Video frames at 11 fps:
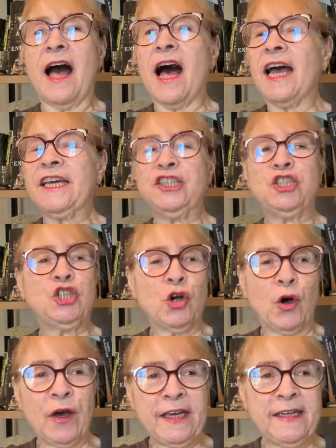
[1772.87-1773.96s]
I
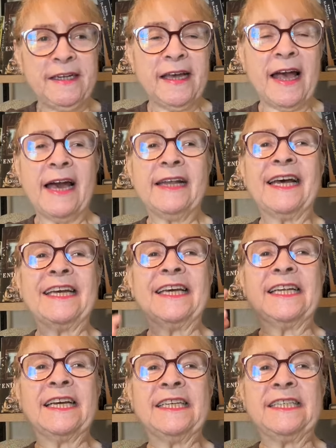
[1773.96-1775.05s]
enjoyed, and I
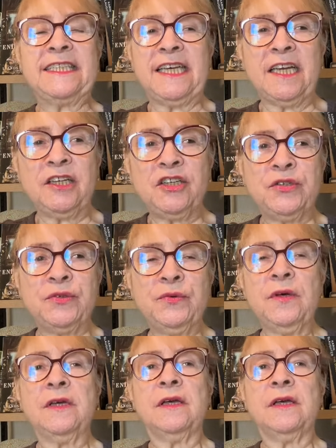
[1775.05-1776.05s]
can continue